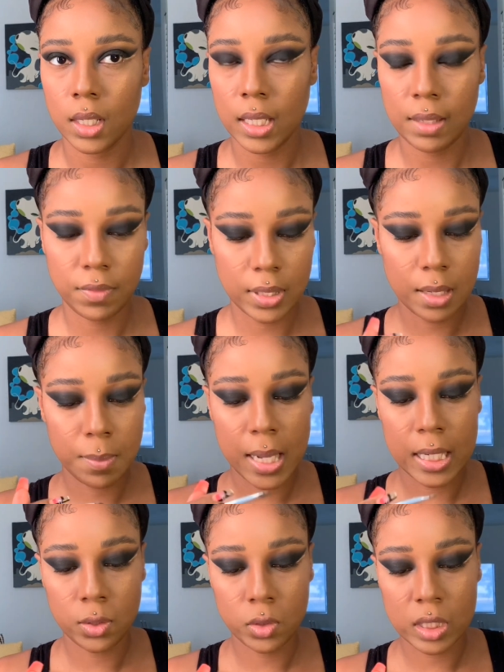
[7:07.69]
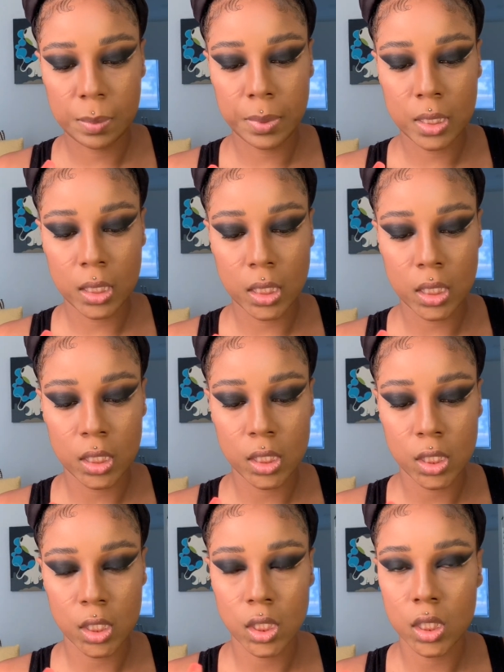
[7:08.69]
Keep forgetting my little
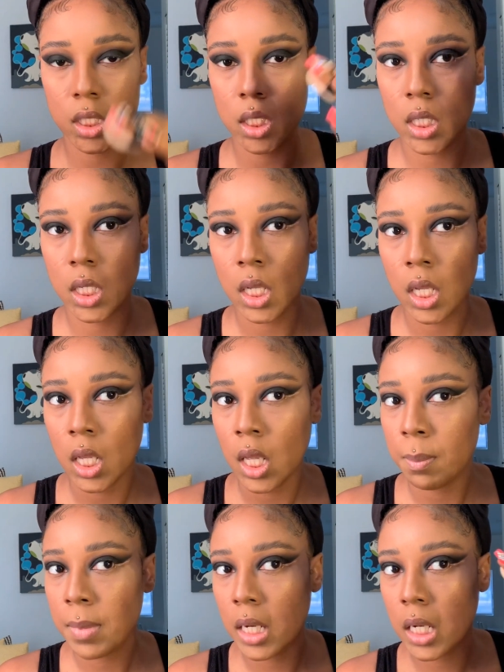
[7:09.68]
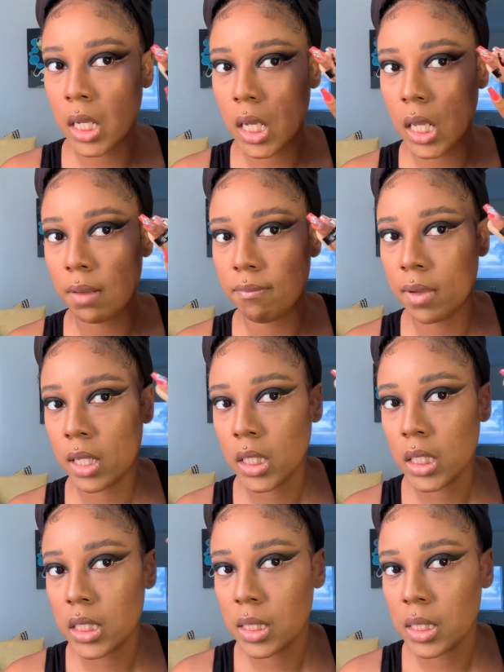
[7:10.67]
sponge. A little Kat Von D